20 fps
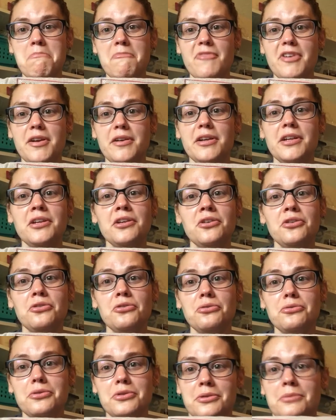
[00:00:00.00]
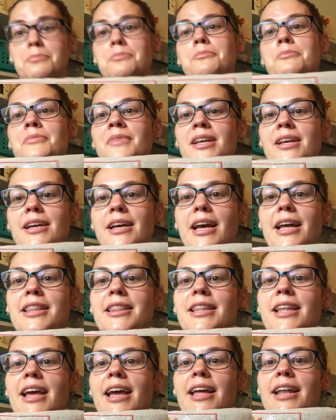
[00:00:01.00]
Very cute.
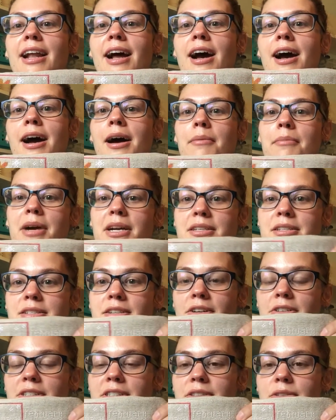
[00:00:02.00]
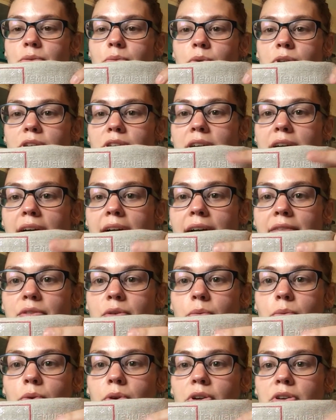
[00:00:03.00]
And then I started I have
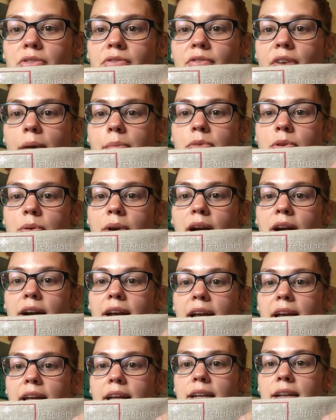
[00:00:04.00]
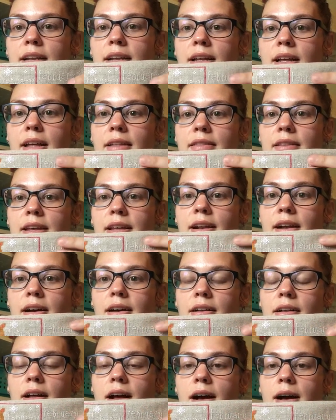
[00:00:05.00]
the word February in, and then
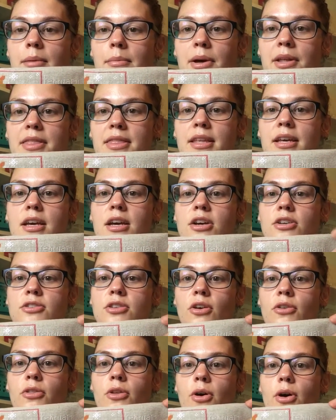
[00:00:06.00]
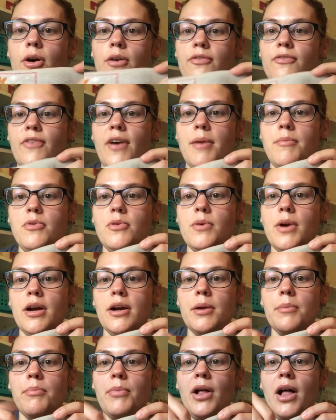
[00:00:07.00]
so the
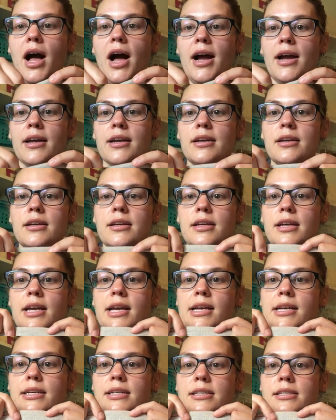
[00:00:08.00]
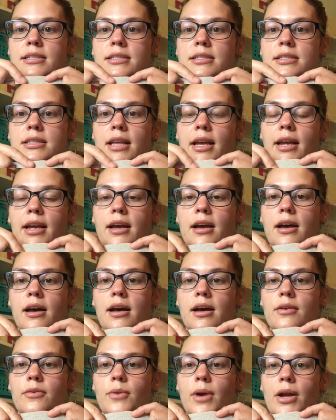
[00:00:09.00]
February block is like
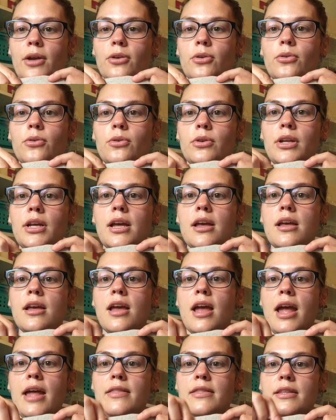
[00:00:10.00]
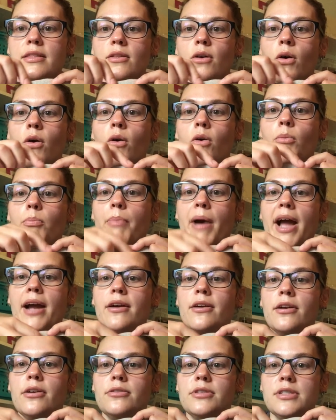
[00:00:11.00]
a raccoon, and then the whole
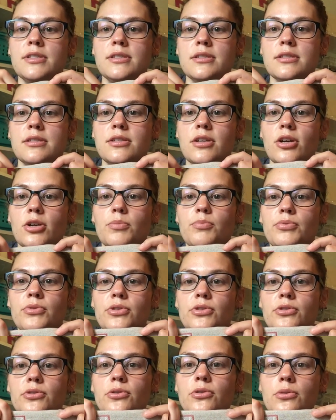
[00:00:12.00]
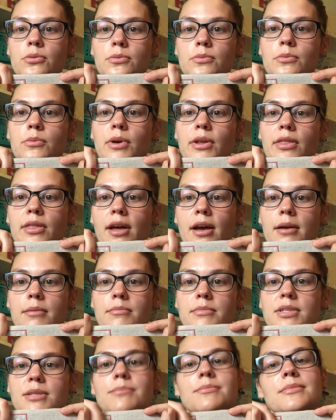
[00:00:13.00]
background is this dark blue with
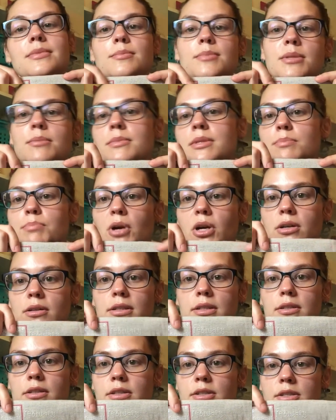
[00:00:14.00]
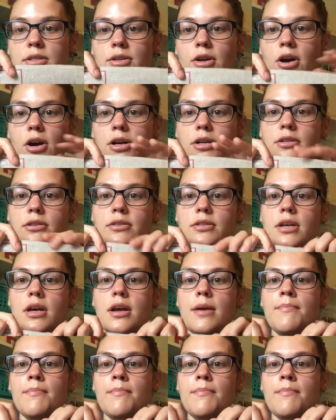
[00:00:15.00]
some sparkly little stars.